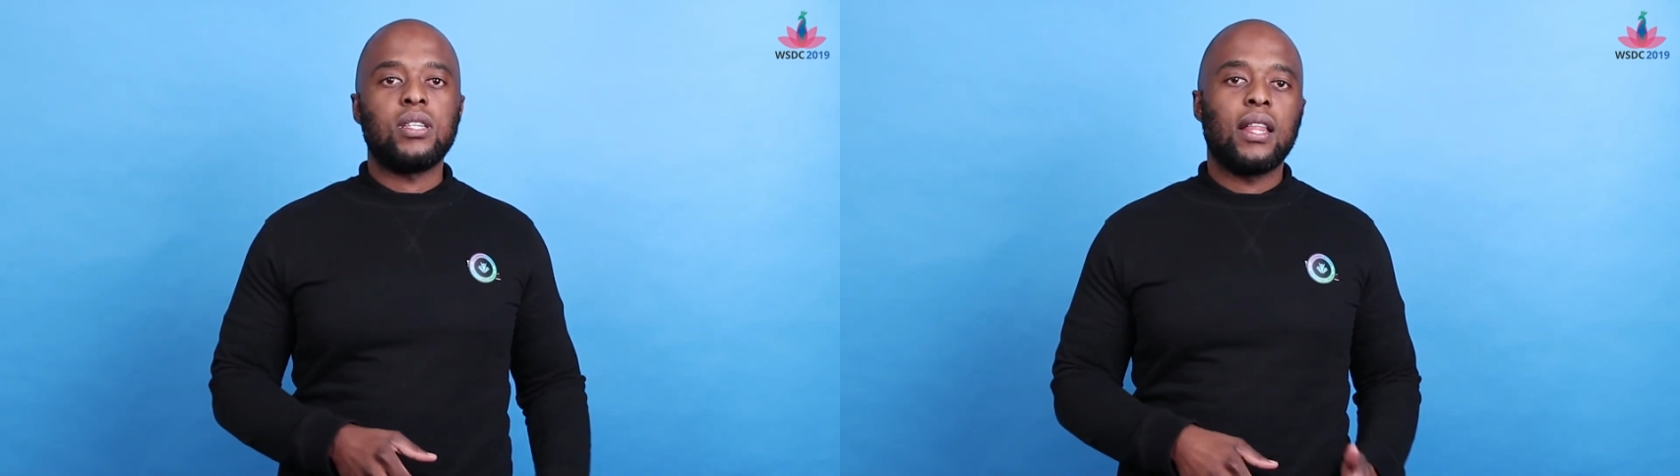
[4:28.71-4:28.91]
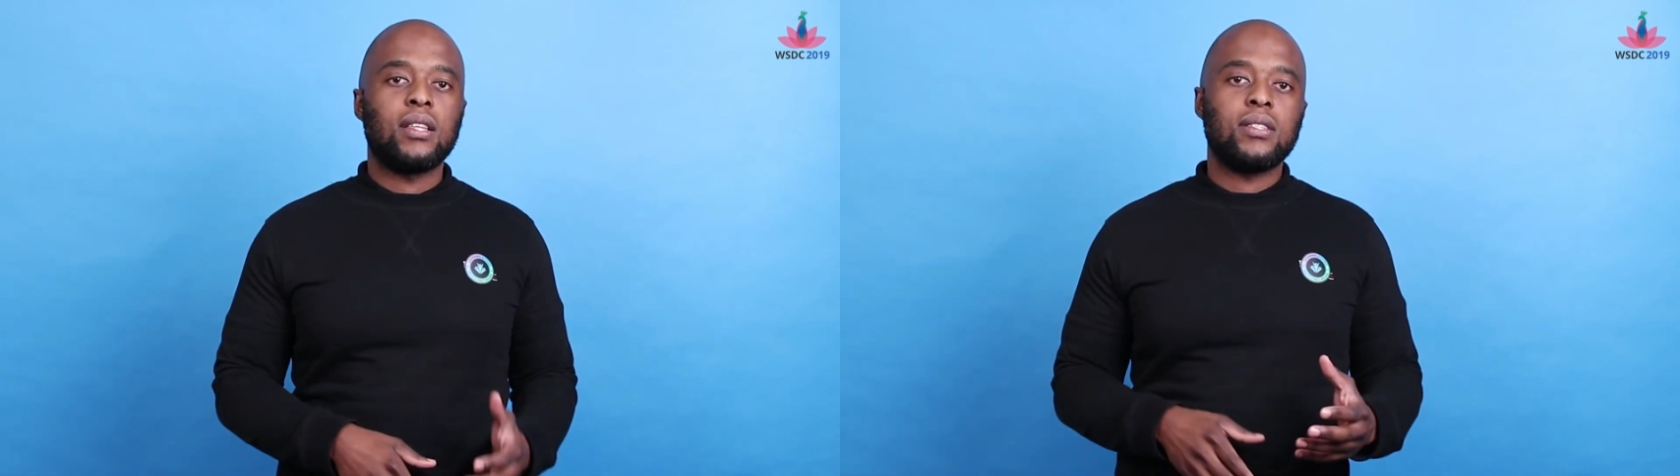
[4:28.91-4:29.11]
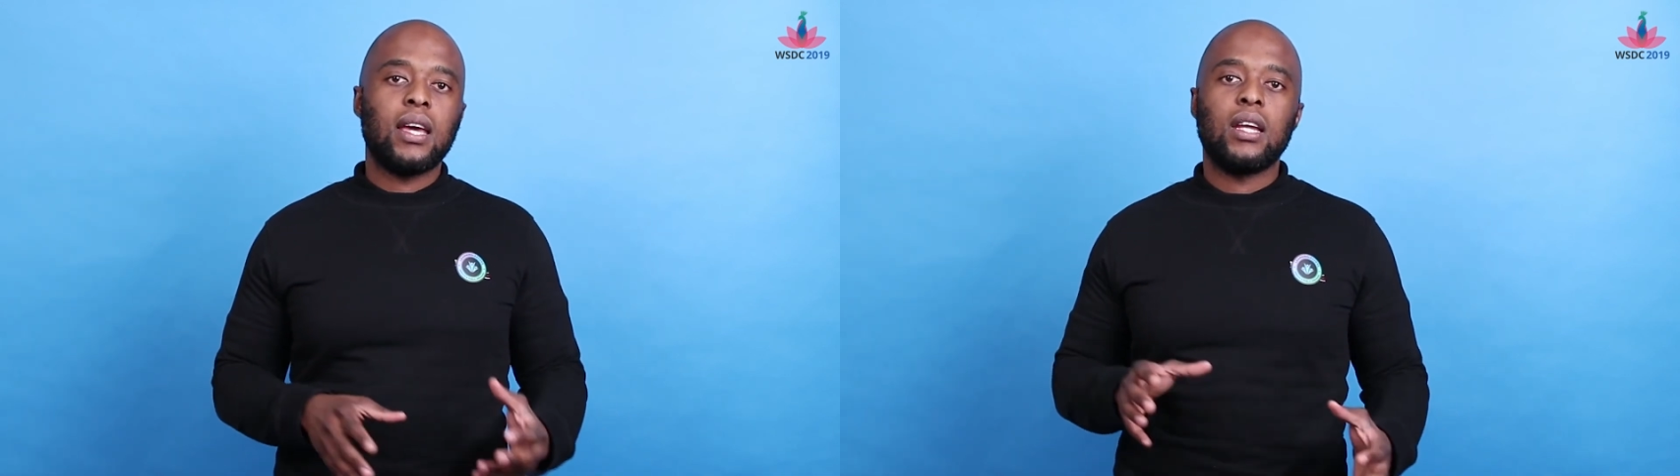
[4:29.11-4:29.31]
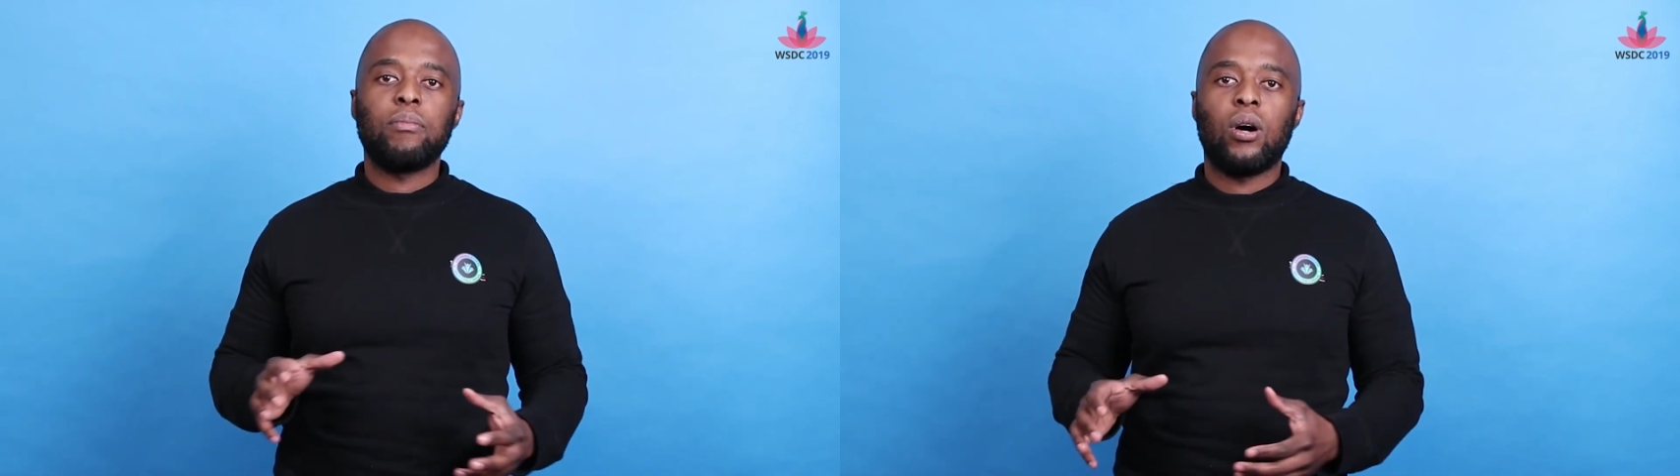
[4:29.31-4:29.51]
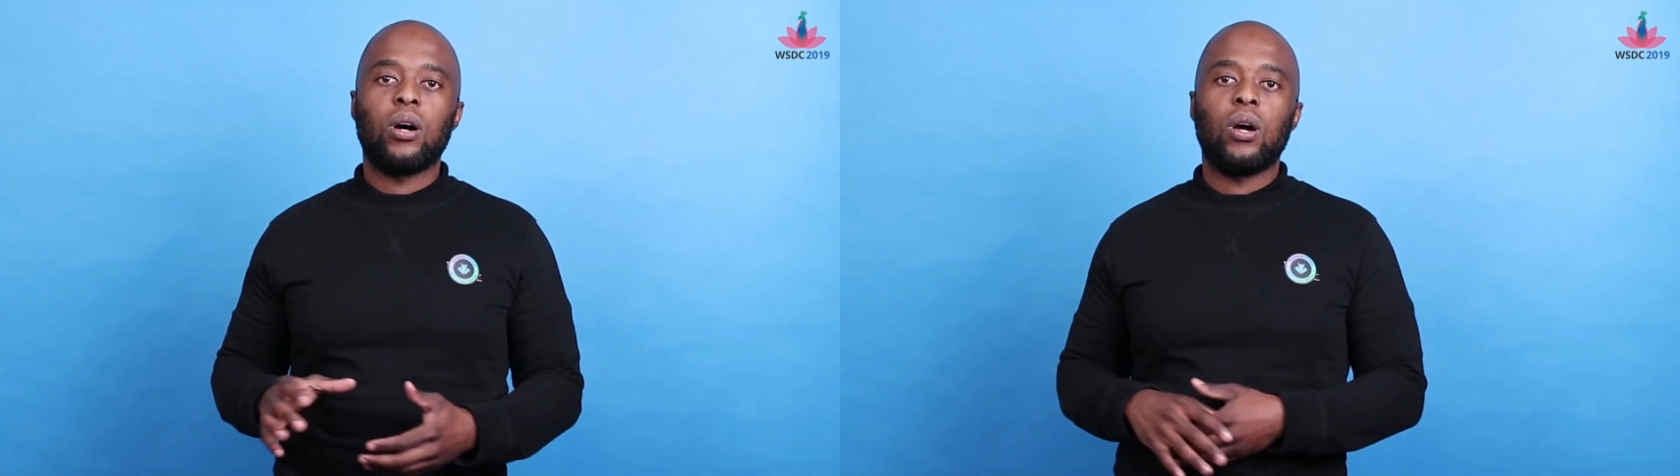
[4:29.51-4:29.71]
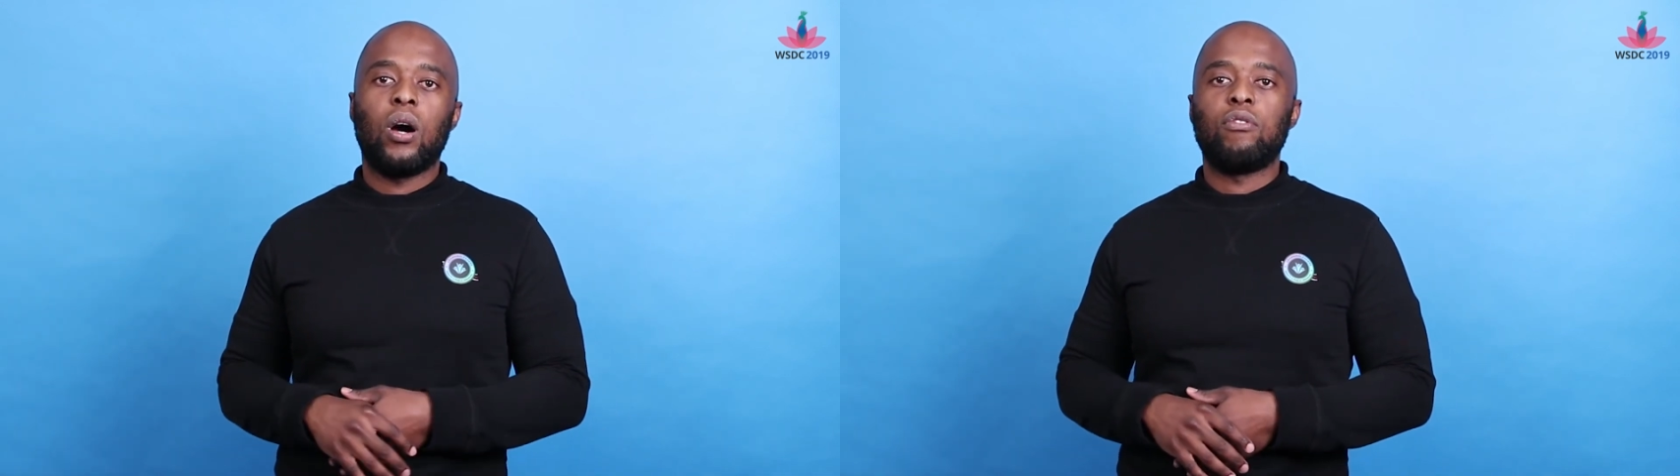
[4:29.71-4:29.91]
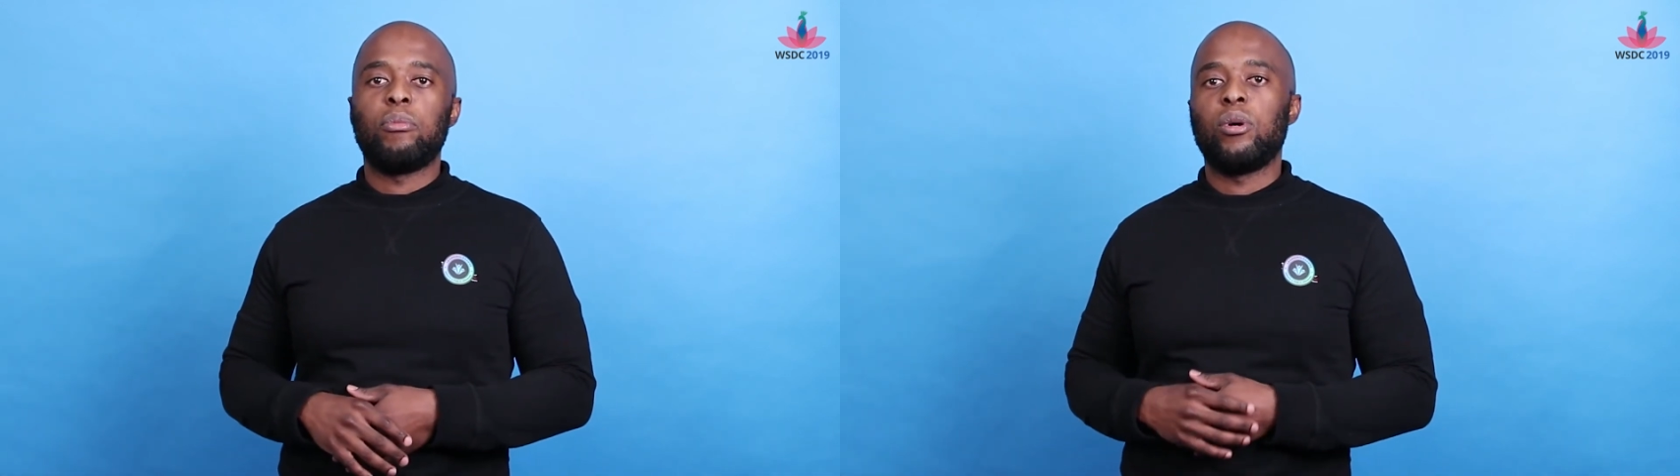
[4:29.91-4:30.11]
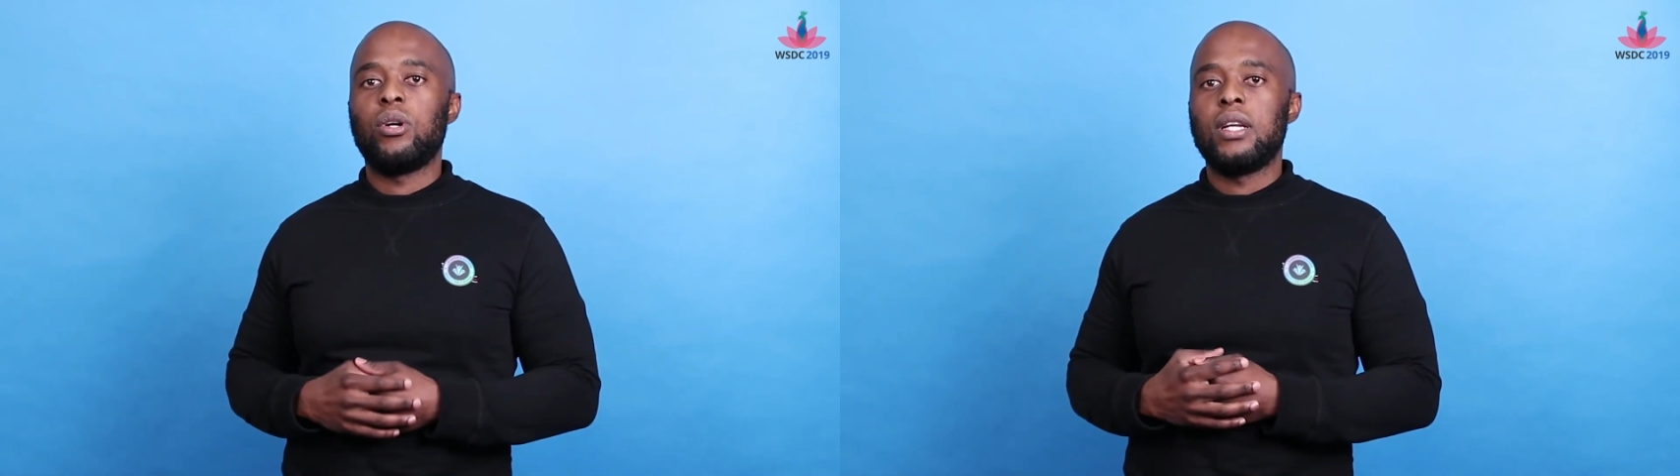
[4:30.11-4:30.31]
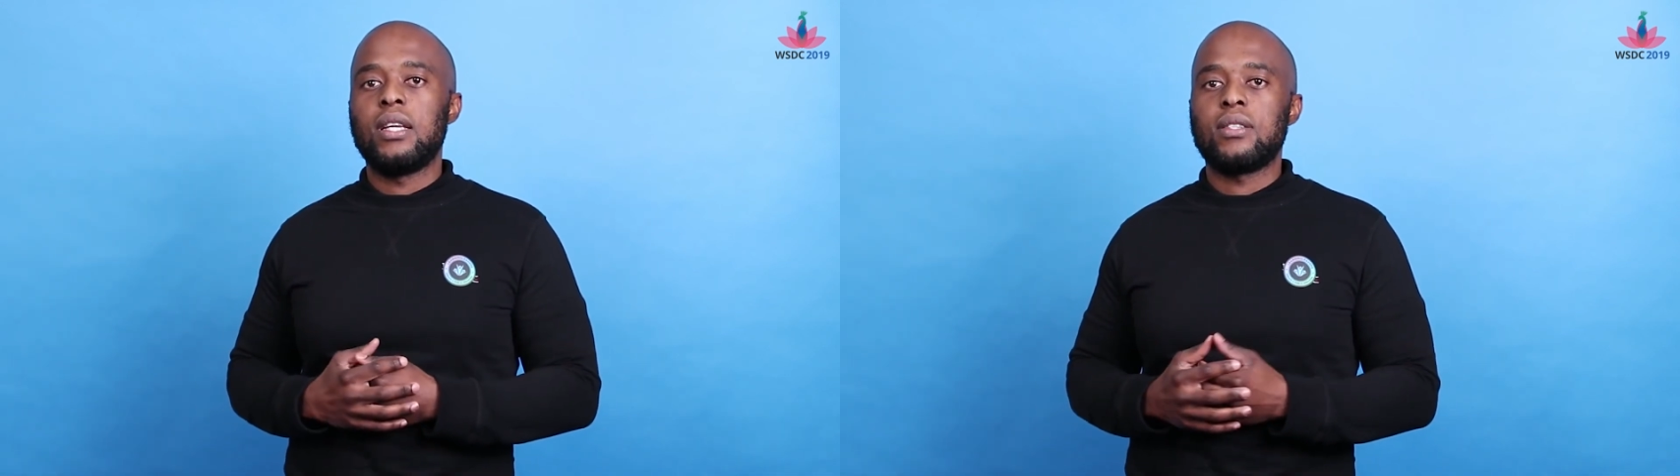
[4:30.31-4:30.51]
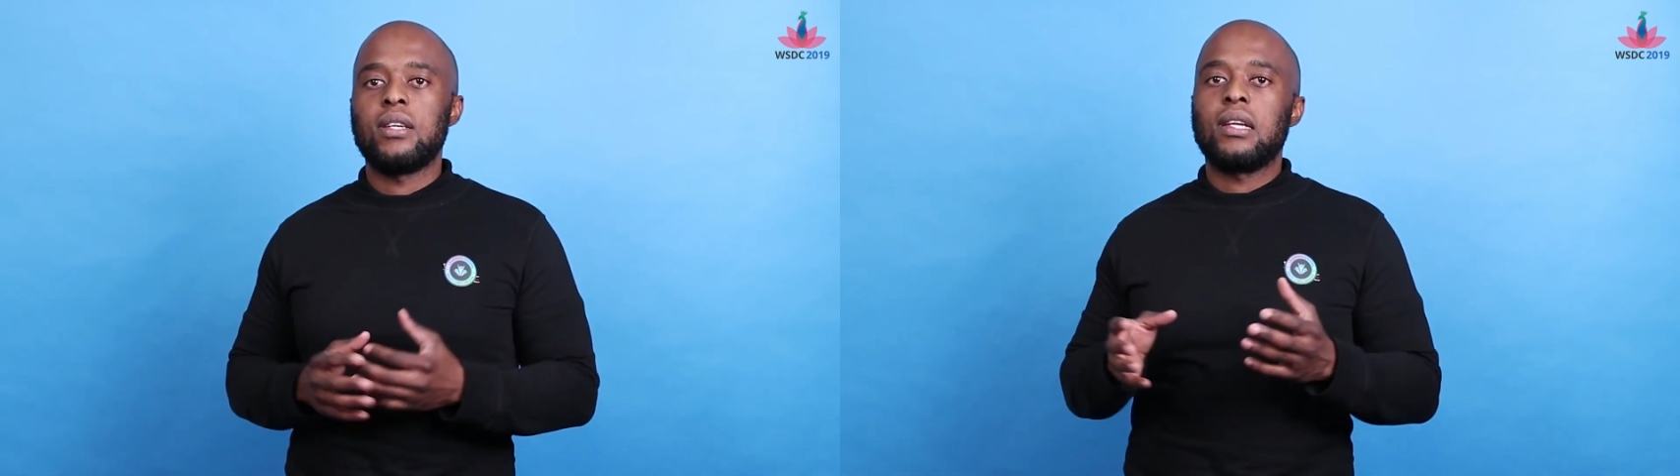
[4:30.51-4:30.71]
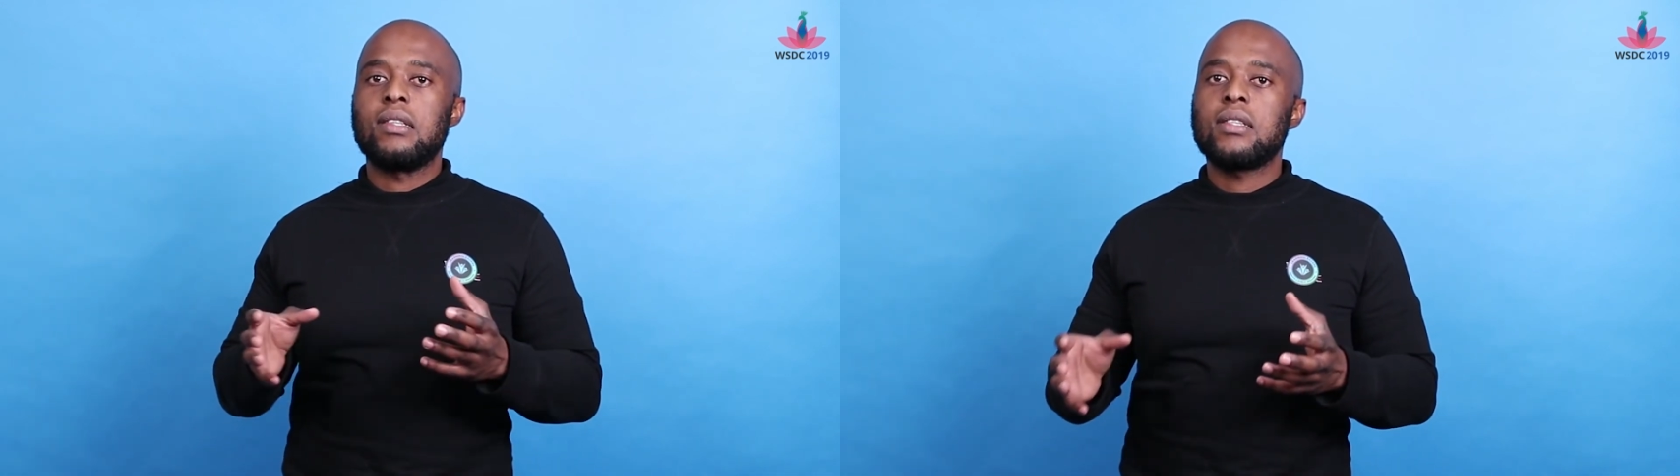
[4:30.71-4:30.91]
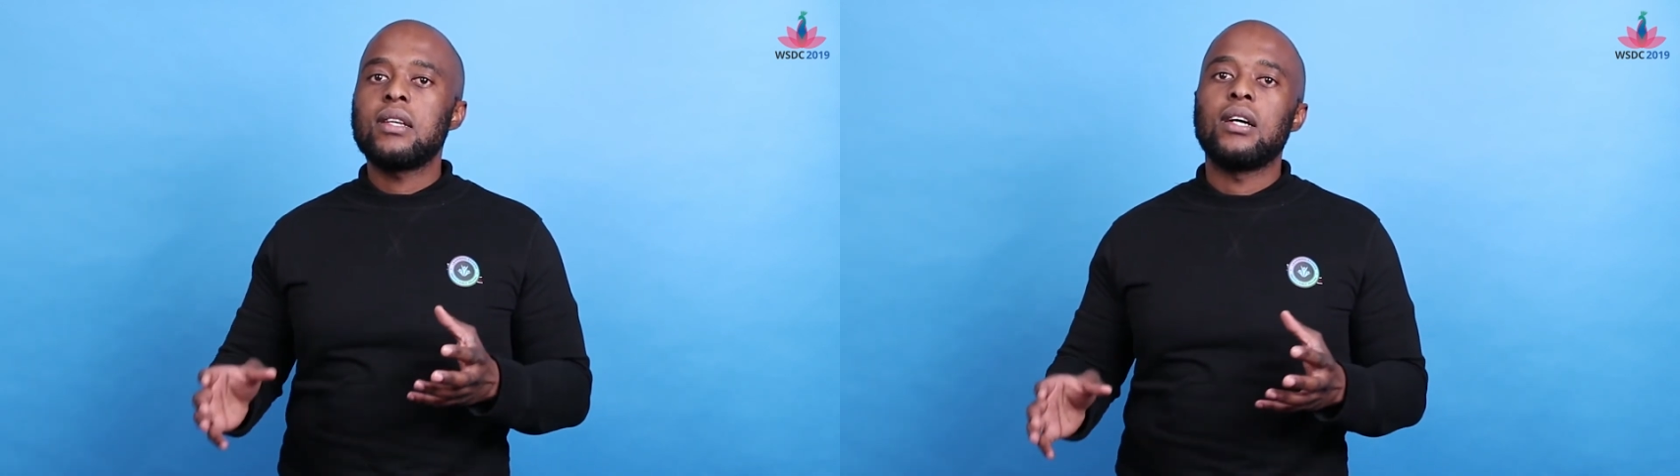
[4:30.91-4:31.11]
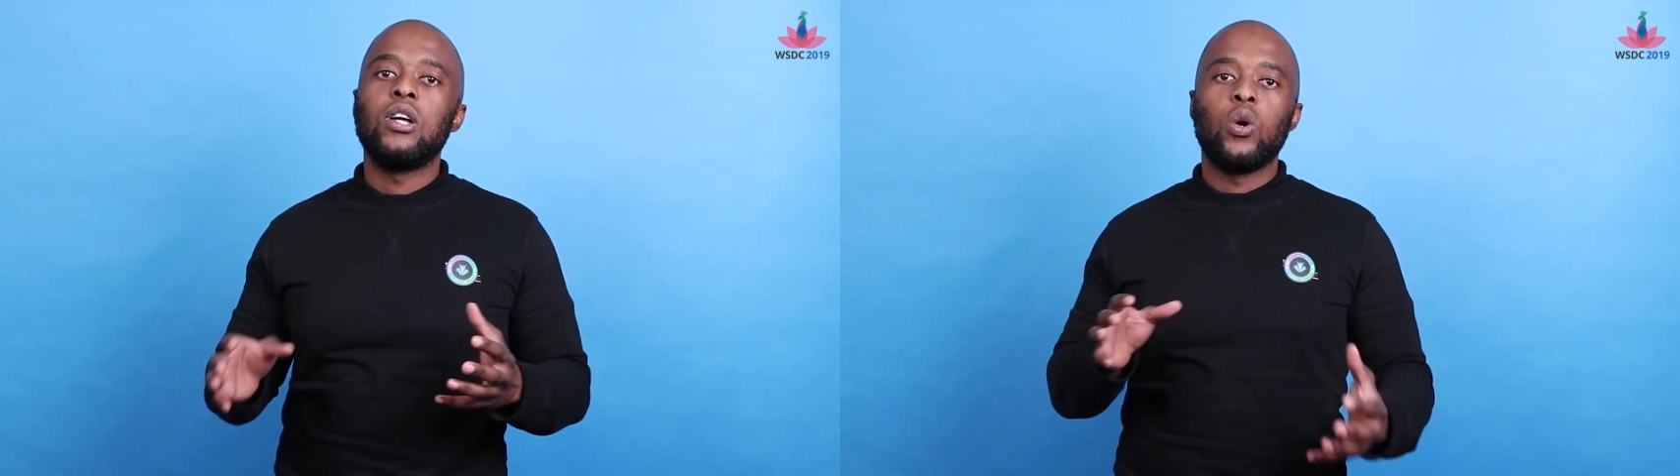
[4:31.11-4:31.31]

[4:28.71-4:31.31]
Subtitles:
and the second part of a burden is to consider